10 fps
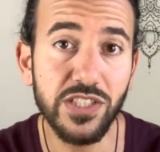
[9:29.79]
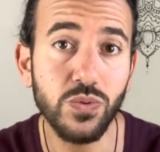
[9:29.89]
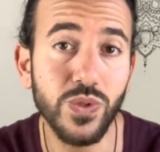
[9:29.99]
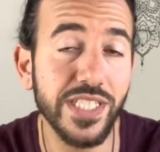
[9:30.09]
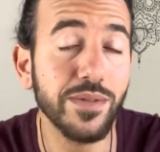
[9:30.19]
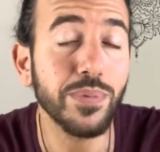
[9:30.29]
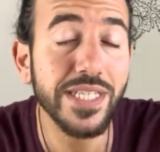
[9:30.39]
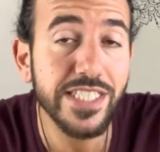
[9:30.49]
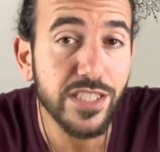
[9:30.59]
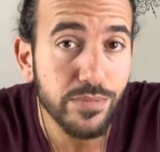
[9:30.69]
reading,
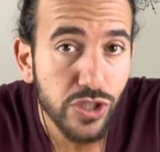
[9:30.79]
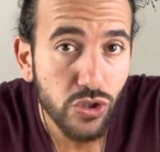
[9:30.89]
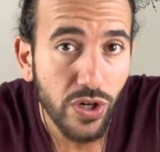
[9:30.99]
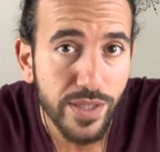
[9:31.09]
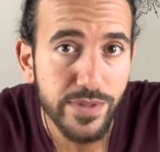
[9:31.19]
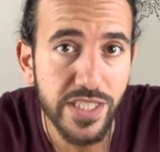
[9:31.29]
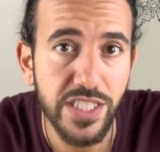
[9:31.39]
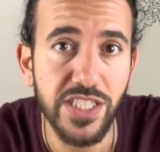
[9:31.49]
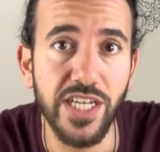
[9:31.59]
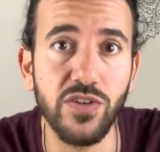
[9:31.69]
please subscribe to the
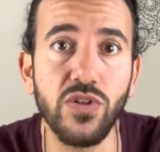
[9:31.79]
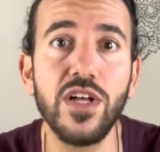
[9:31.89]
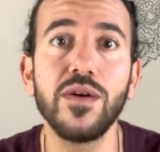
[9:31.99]
channel.